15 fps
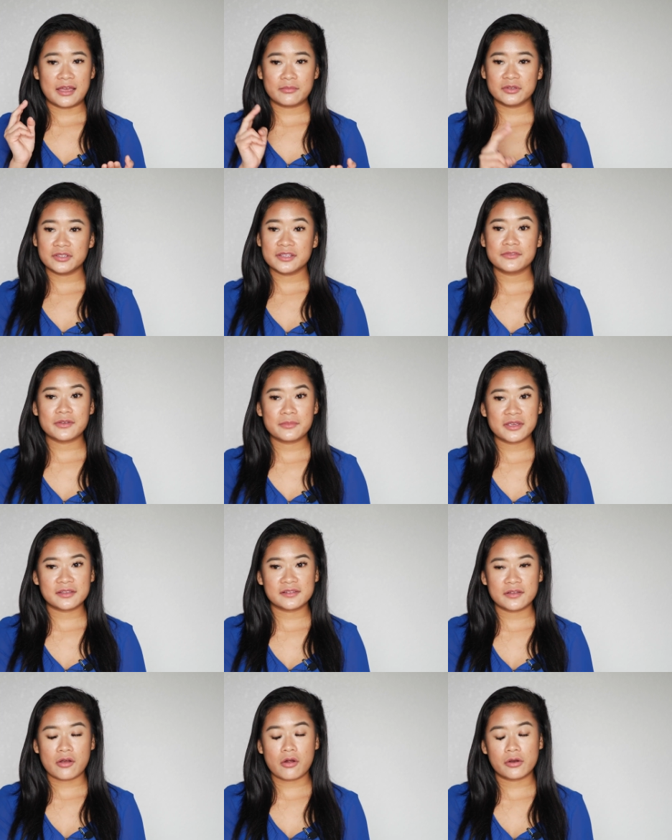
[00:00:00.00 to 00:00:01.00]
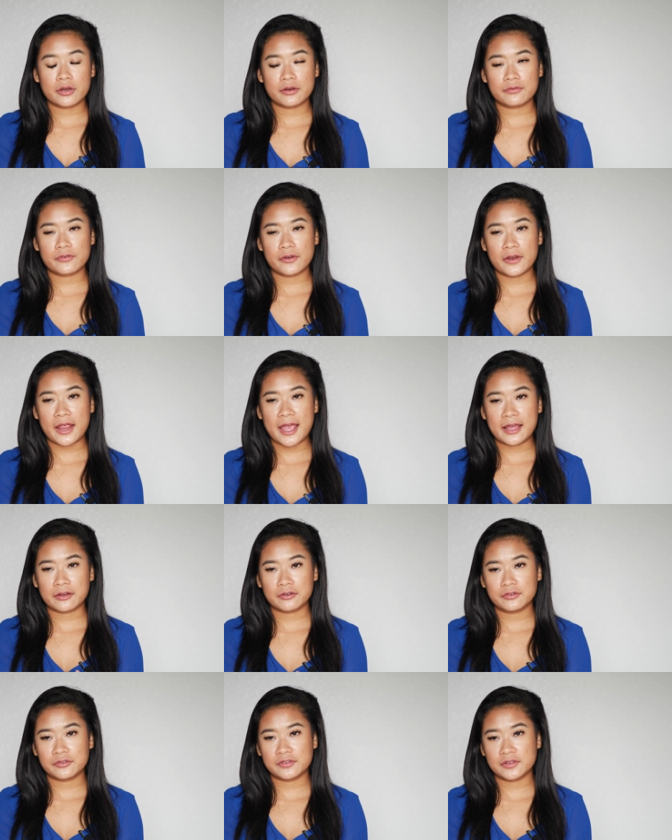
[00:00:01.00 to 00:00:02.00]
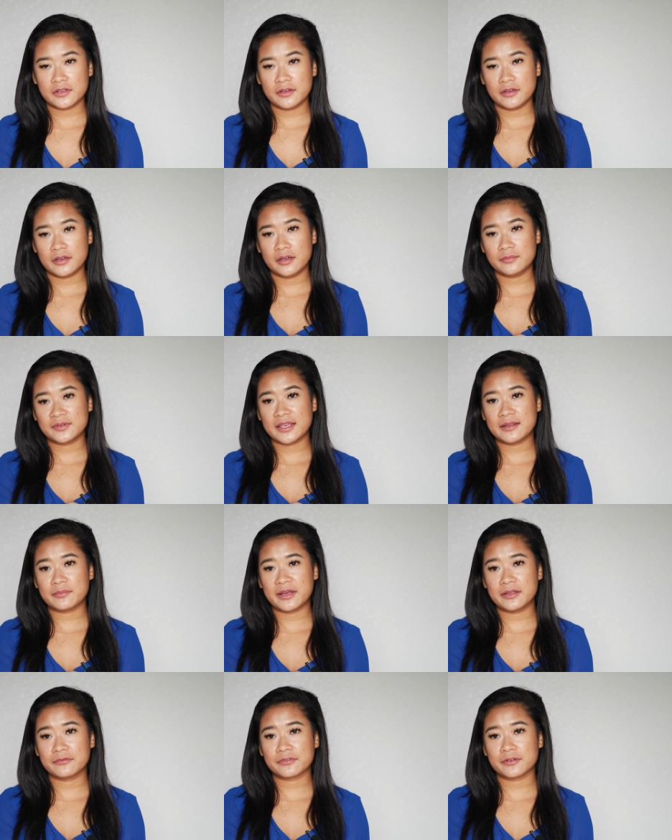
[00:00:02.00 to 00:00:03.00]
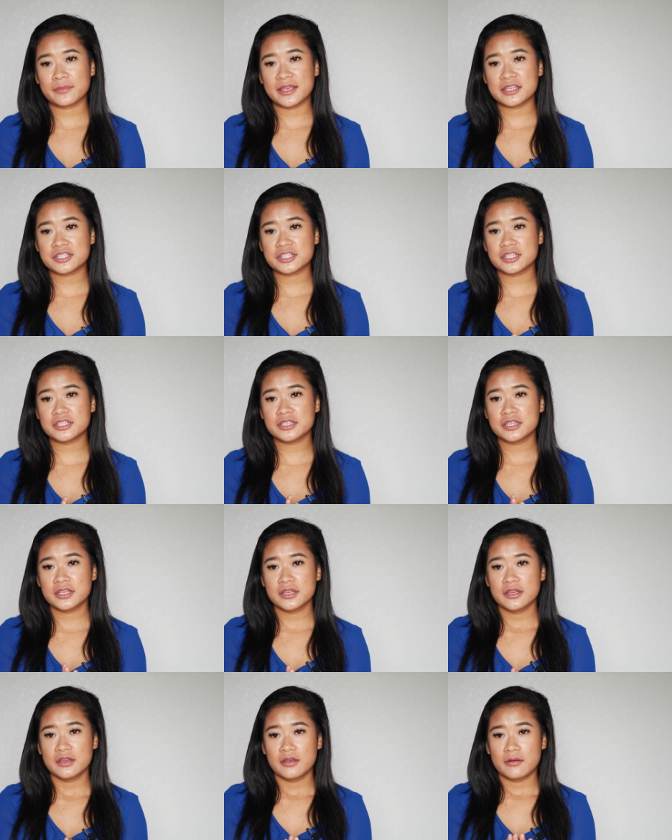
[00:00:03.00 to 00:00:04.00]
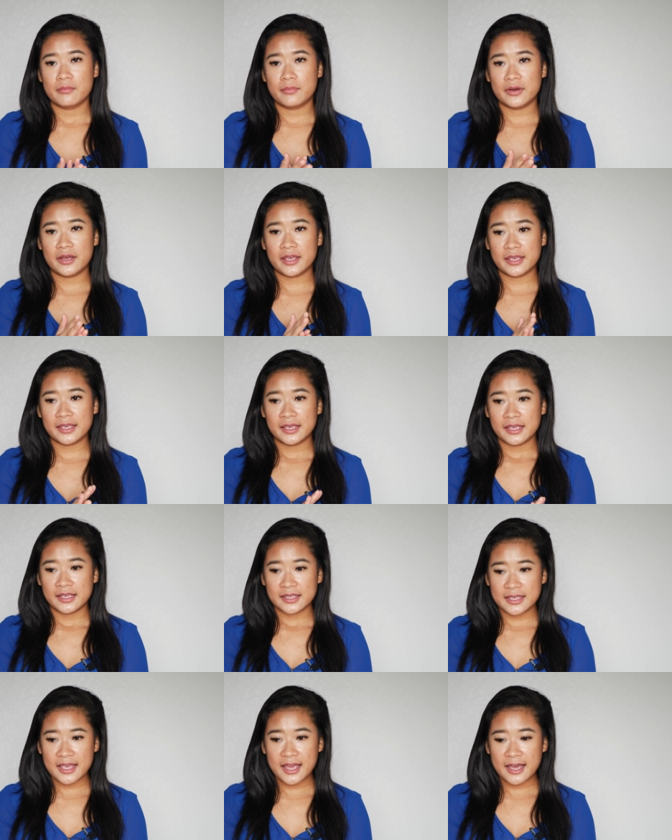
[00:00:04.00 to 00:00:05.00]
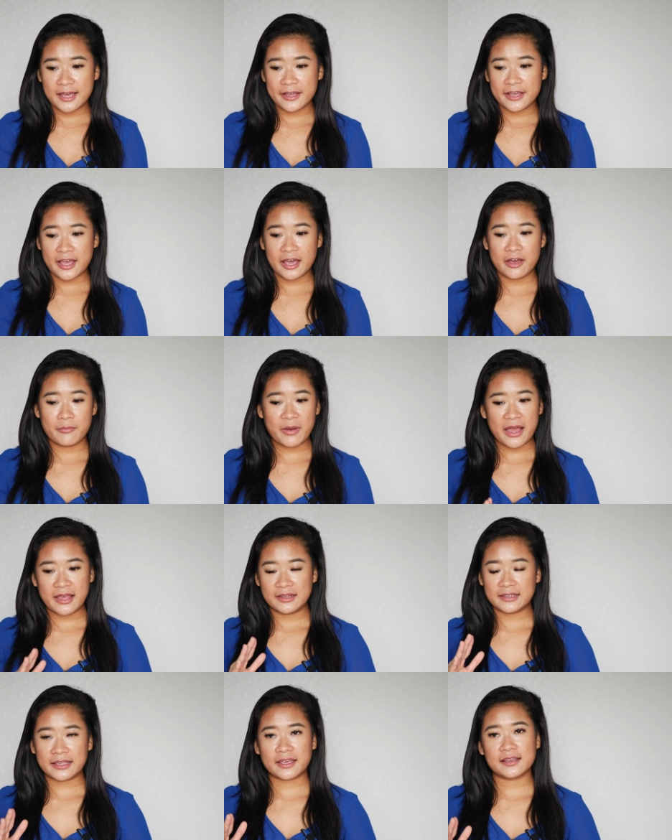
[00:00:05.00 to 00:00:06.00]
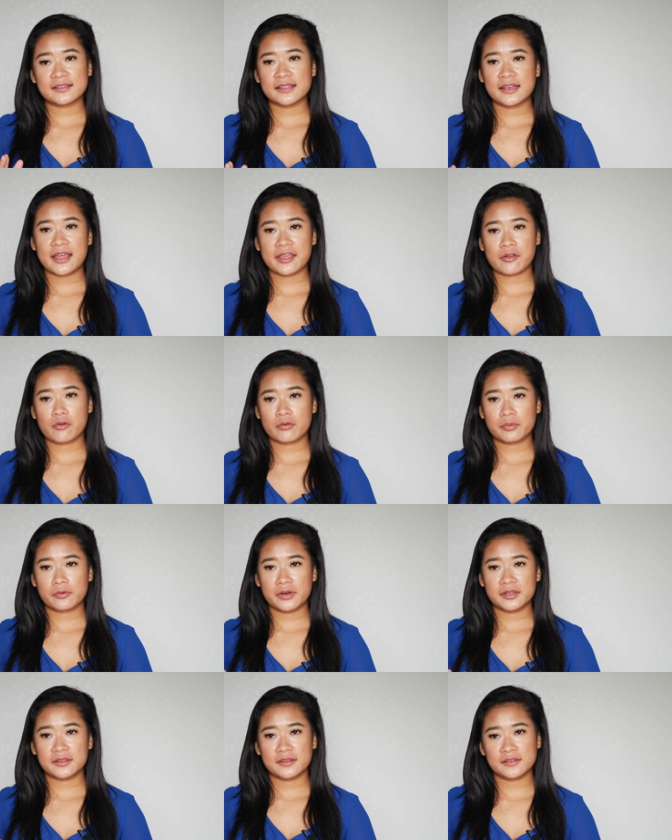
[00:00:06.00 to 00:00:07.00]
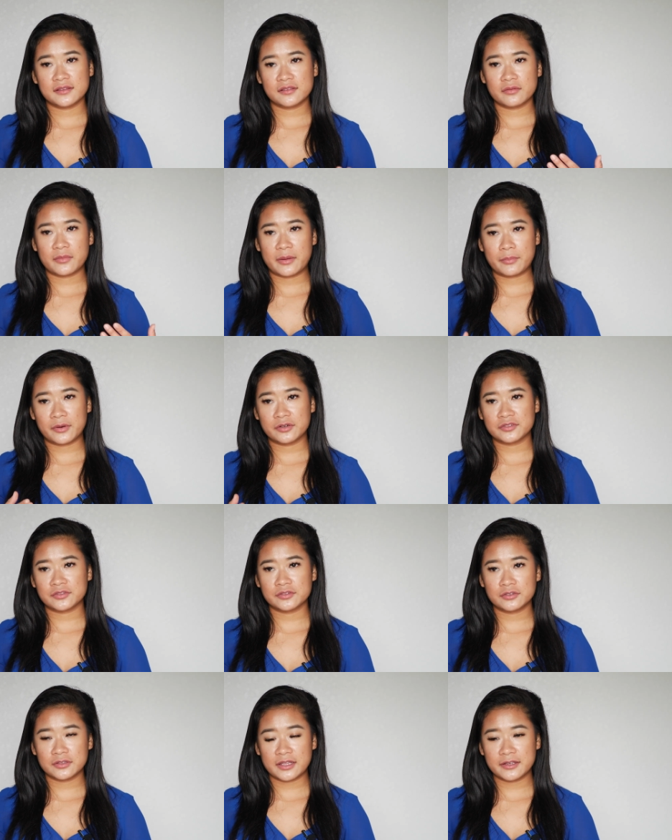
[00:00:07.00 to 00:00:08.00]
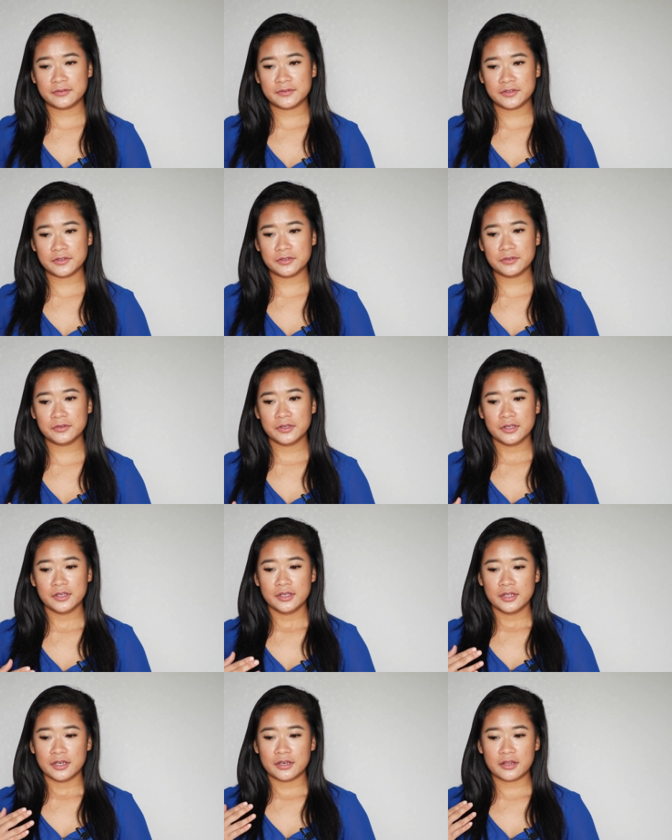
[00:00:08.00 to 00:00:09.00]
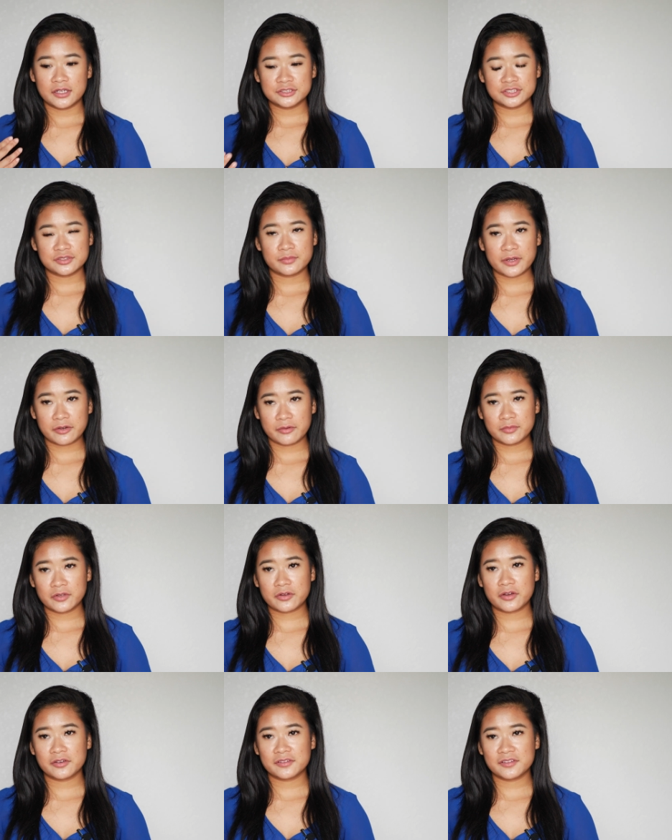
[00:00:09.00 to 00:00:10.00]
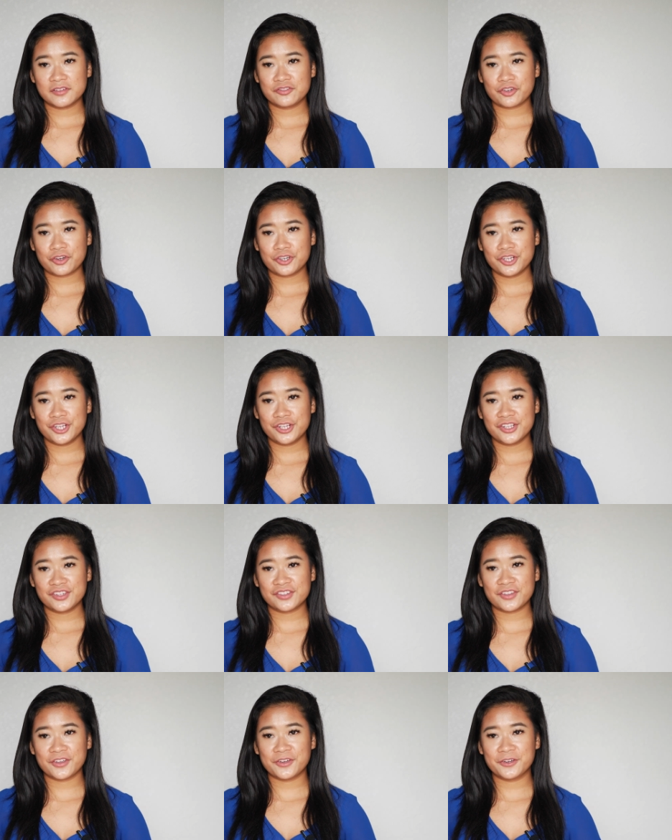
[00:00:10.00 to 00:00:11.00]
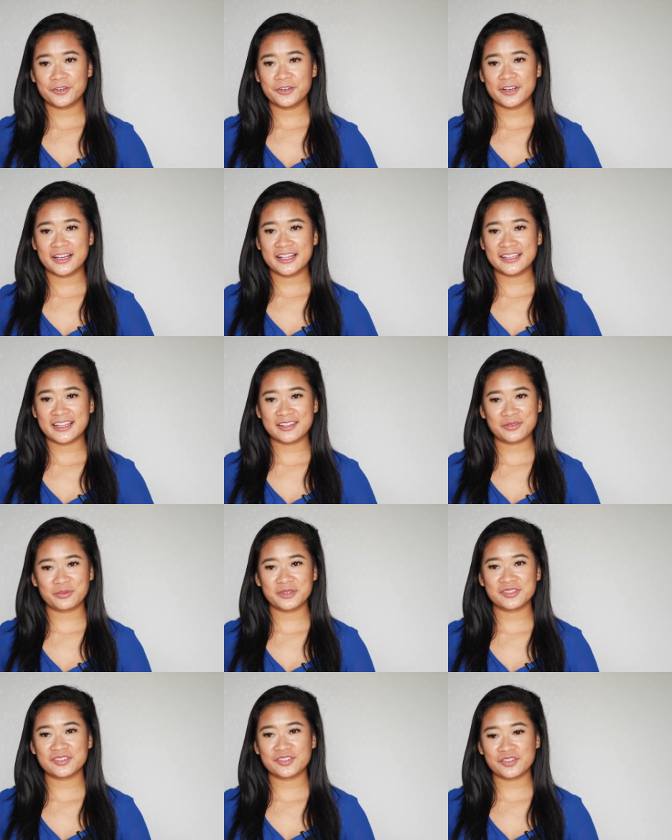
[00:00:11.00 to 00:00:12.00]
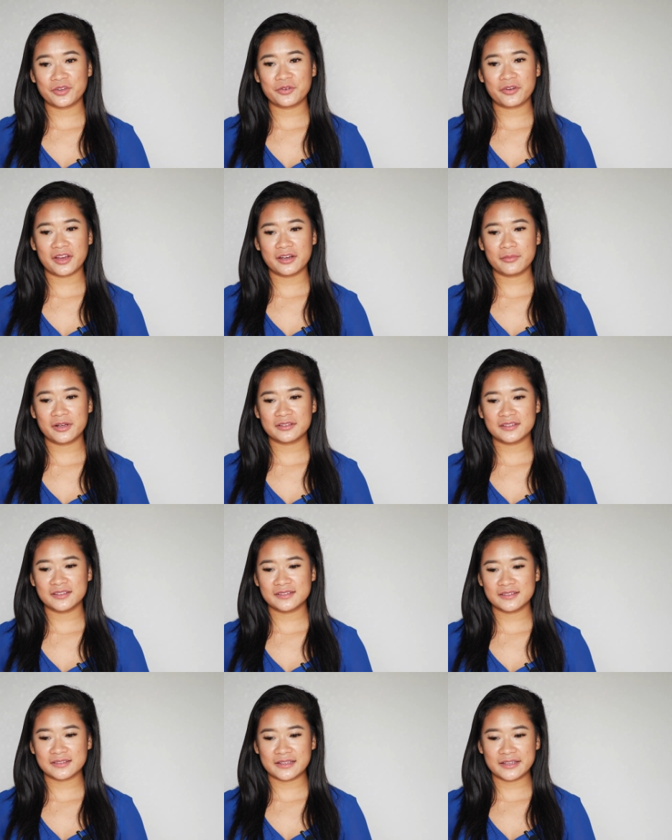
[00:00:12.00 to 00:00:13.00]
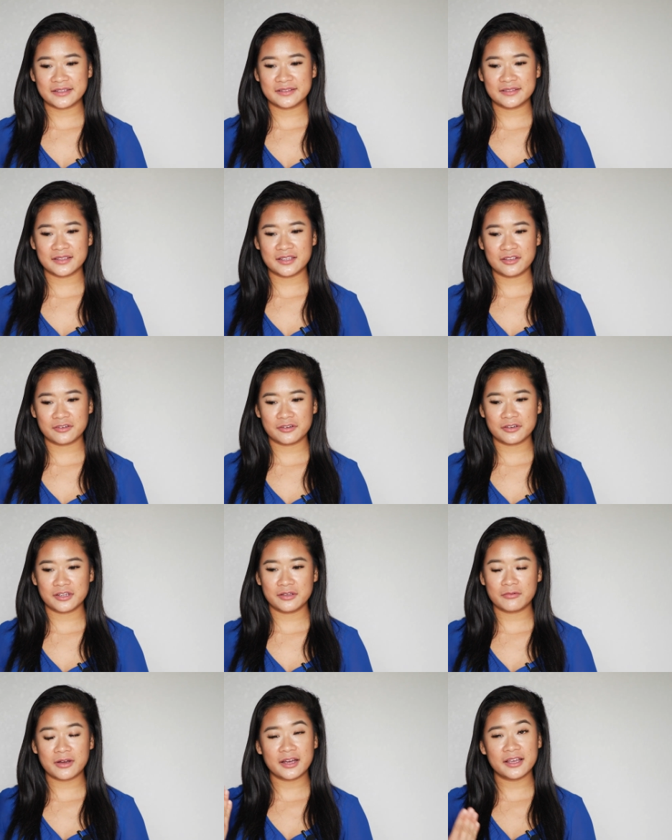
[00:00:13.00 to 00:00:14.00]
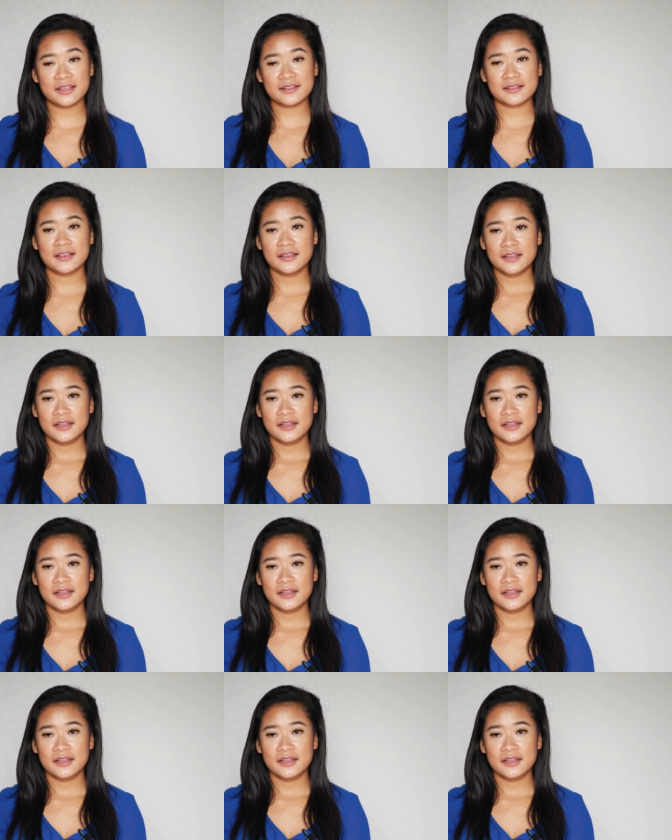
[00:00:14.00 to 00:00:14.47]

believe it makes it harder for hackers to obtain my information. But yeah, like I said, I incorporate this into my personal life too, not just my cryptocurrency journey. So that's what's so great about this, is like security wise,